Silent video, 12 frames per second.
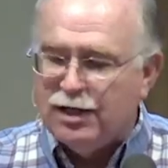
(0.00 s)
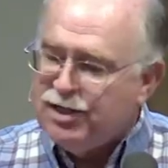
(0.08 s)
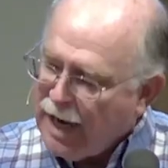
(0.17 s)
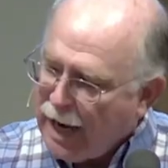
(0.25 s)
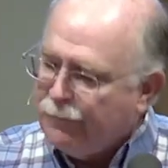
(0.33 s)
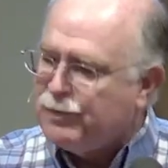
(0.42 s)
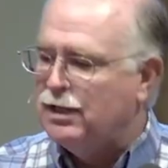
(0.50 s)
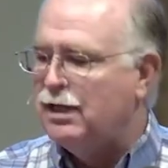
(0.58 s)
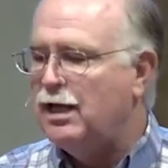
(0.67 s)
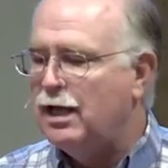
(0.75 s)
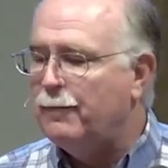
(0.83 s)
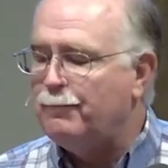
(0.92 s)
who had
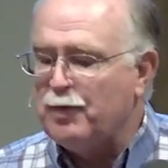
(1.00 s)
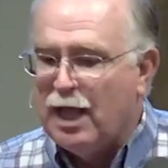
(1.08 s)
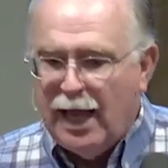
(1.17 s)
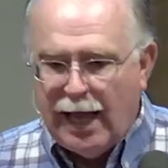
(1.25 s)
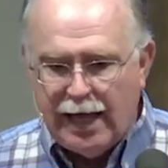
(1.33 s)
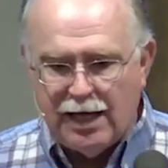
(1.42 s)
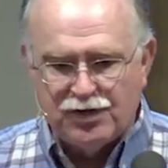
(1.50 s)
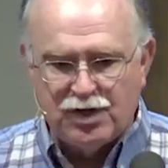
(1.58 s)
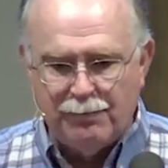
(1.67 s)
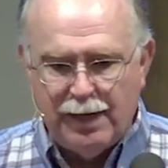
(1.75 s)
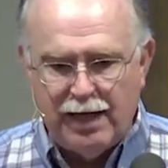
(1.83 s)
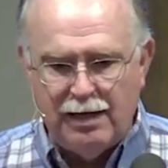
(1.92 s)
adopted him
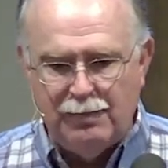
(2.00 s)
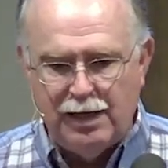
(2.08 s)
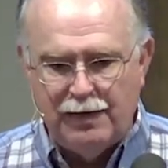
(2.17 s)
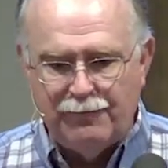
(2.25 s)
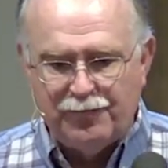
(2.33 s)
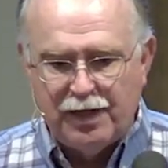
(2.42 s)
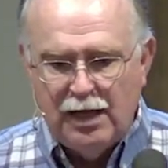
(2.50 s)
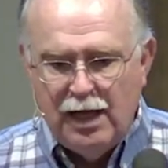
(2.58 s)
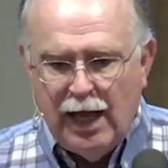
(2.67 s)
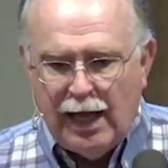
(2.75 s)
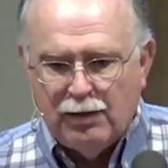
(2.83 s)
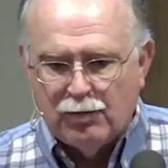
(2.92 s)
as a baby.
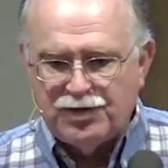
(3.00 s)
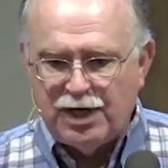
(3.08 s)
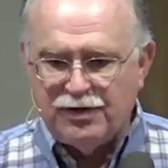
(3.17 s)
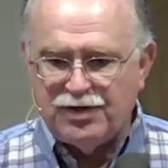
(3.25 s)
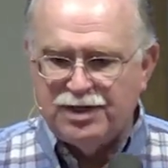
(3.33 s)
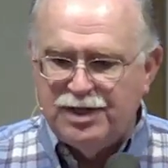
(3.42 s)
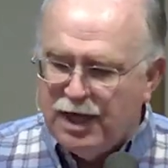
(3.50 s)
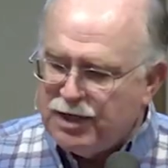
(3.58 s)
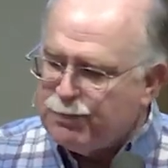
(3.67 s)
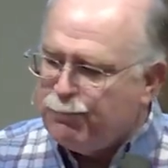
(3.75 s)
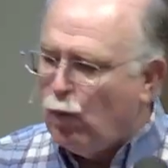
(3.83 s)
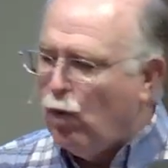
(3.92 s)
And it was at
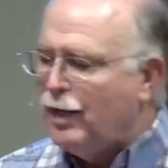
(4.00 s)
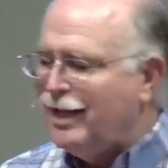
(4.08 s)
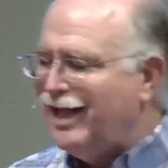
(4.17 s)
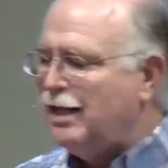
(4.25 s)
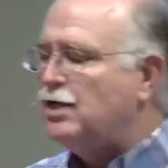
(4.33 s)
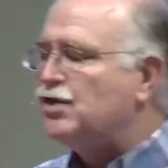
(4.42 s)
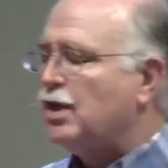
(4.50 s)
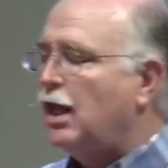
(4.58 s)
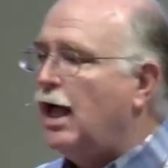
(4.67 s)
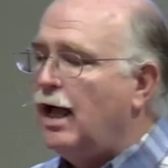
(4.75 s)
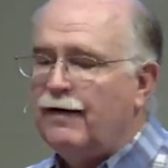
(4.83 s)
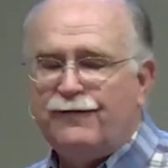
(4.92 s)
this point in
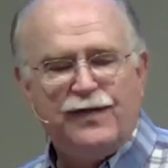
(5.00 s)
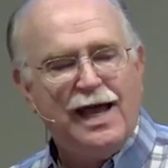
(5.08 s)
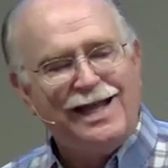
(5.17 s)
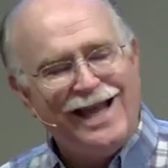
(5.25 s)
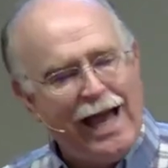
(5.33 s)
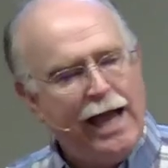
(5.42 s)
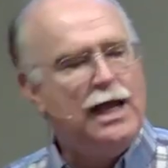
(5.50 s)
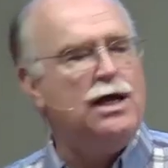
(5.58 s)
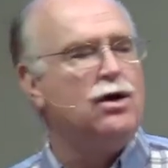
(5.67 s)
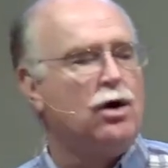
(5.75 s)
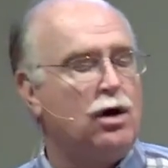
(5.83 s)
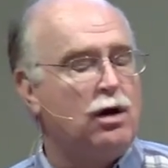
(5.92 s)
his life that
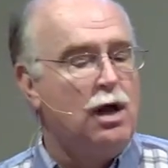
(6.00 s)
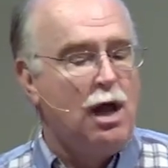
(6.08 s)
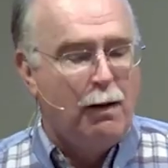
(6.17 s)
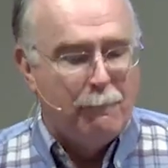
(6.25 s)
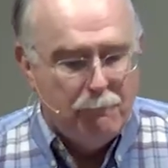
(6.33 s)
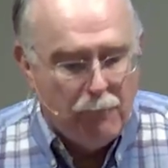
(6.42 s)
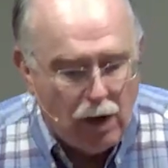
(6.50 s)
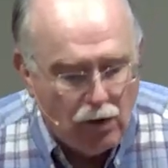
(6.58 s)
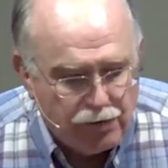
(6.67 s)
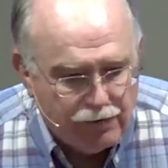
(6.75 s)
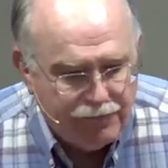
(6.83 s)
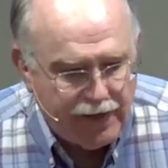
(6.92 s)
anger
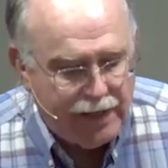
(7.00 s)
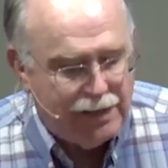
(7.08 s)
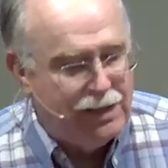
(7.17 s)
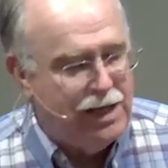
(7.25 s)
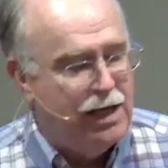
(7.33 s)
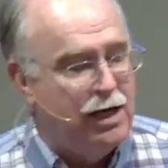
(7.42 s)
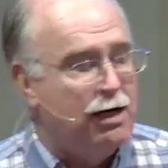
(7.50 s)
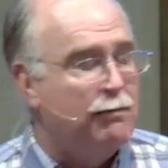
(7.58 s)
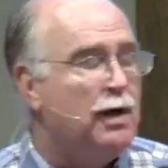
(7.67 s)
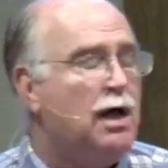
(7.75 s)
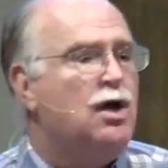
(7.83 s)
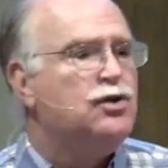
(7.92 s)
motivated
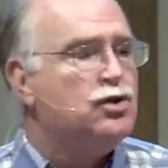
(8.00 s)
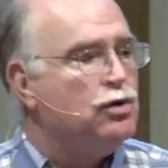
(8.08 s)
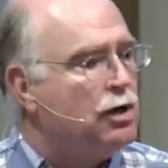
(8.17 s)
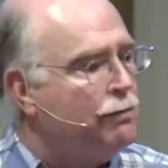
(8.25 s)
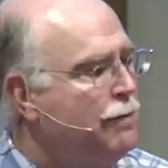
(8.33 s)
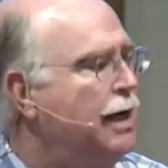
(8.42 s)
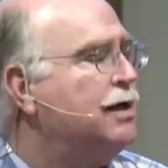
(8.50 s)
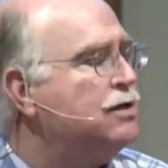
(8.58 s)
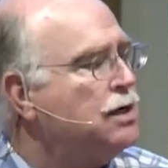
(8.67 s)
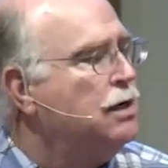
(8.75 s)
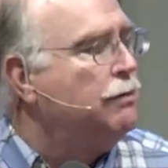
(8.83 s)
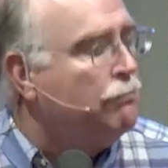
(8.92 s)
him to
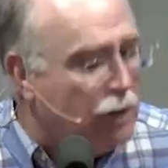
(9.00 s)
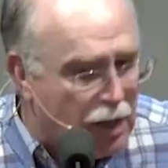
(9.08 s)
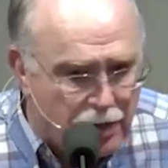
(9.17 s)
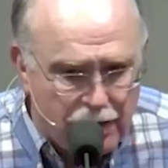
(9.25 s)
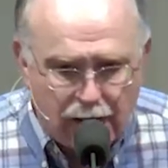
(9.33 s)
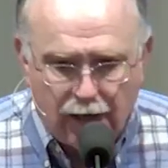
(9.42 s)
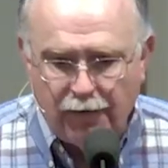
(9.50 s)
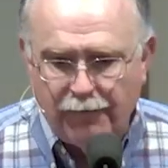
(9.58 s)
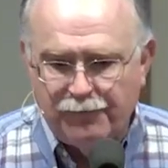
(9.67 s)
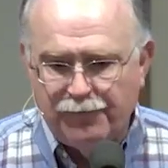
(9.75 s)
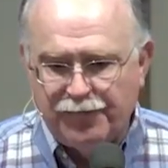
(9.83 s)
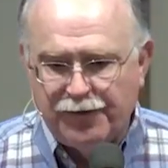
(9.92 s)
commit
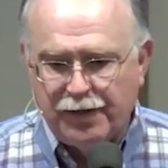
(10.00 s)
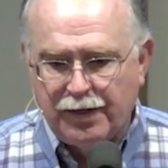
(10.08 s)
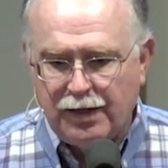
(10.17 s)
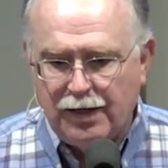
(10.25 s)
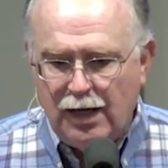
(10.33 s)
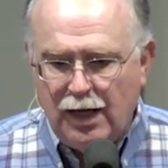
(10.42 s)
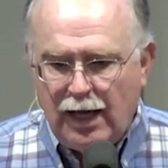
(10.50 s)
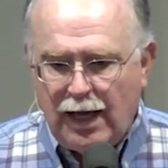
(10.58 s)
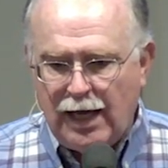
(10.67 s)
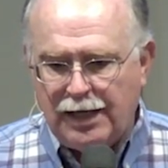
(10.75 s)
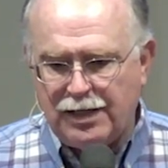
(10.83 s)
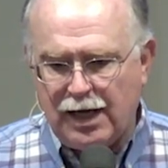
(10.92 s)
murder.
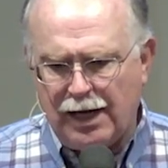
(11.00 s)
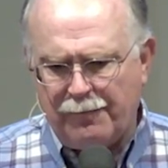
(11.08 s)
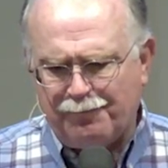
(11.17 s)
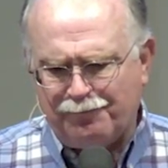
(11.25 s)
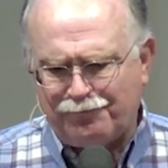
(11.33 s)
And